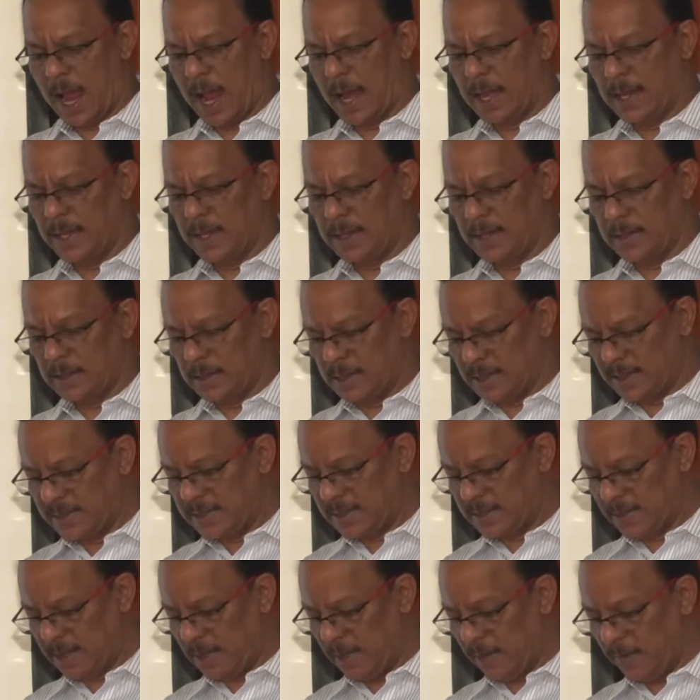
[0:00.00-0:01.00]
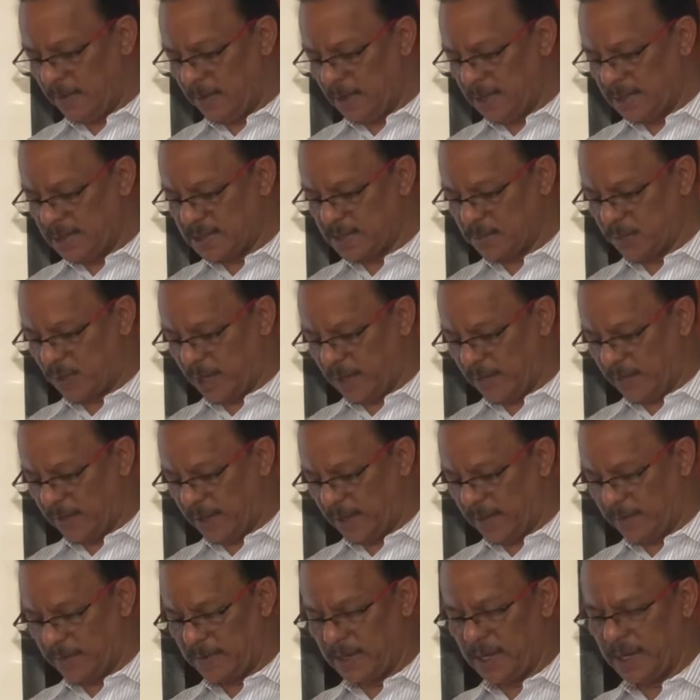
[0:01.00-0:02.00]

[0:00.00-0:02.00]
And this keywords what we have